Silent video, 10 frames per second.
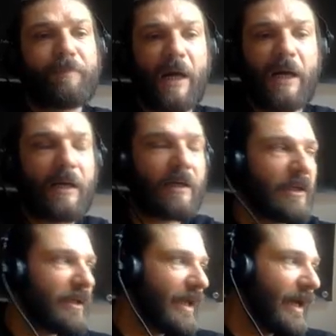But
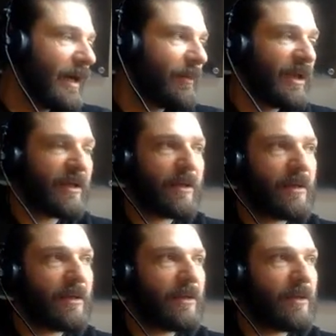yeah, I mean,
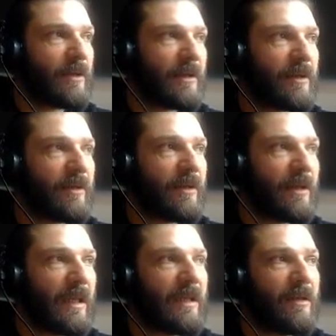
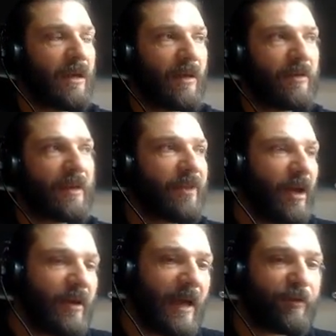they
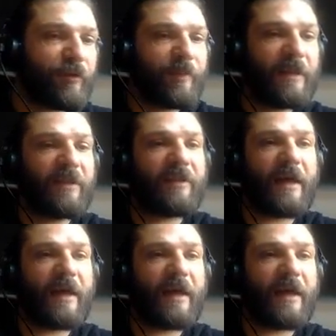don't have to be